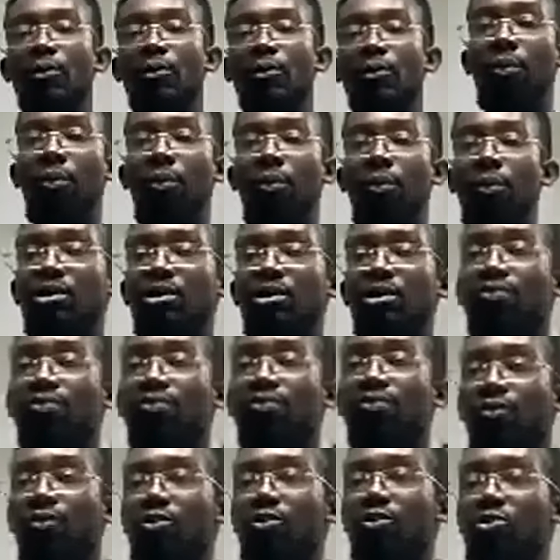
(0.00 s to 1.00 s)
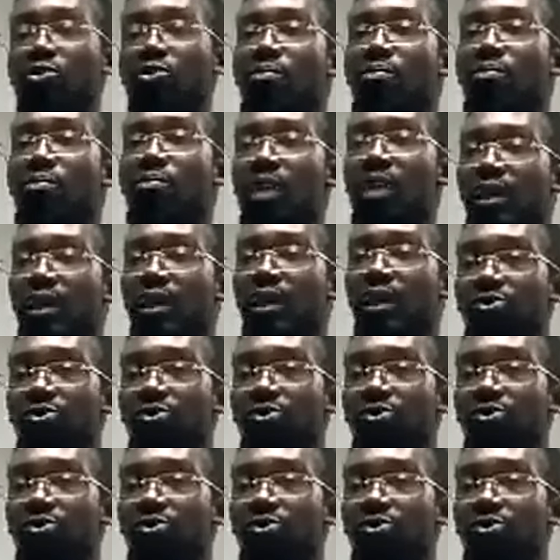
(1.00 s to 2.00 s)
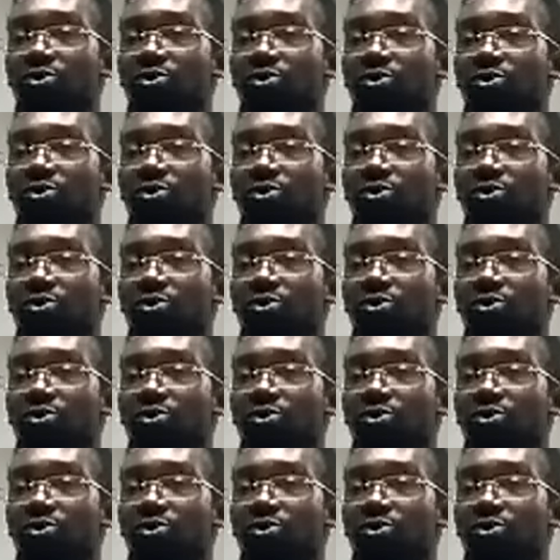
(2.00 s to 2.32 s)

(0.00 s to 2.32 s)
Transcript: where people are waiting for to make a trading